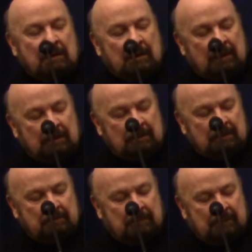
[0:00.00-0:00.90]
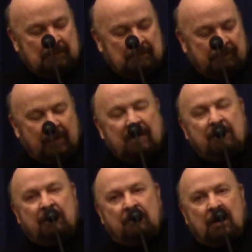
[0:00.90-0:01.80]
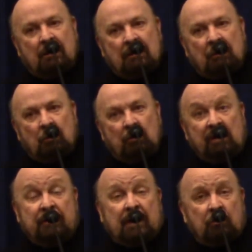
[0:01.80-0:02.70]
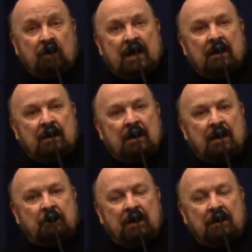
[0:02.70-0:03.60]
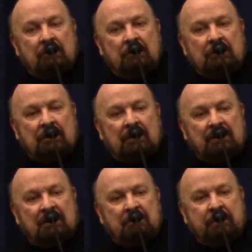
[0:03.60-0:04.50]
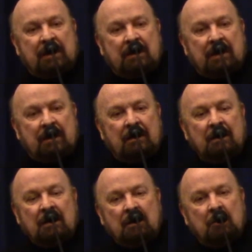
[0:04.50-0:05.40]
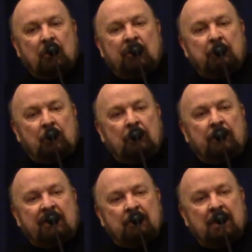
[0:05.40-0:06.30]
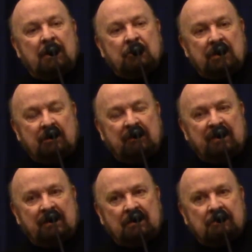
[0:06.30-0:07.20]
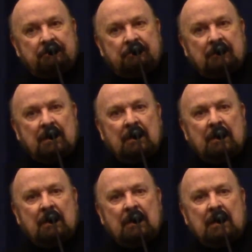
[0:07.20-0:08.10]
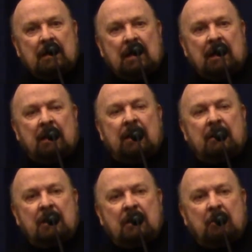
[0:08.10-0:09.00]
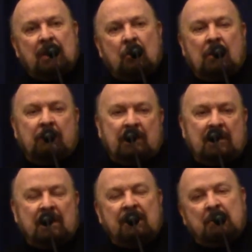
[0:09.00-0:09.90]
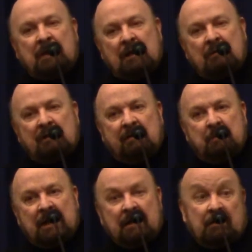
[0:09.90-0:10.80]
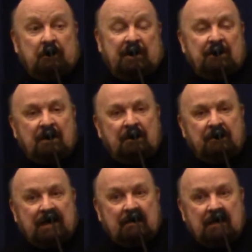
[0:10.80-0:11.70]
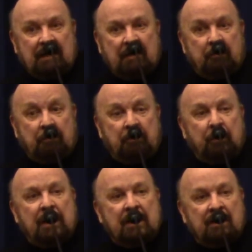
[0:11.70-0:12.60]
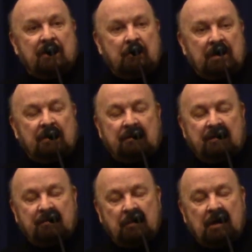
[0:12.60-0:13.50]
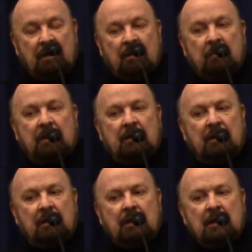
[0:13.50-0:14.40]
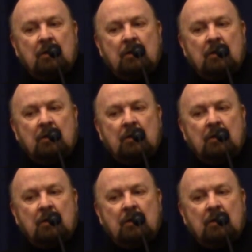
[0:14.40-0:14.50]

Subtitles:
Frances Farley, who in fact ran the campaign in Utah, said Pete had the most beautiful smile she'd ever seen. And I think about all of the things about this man, and besides the fact that he had a brain as big as his smile, but that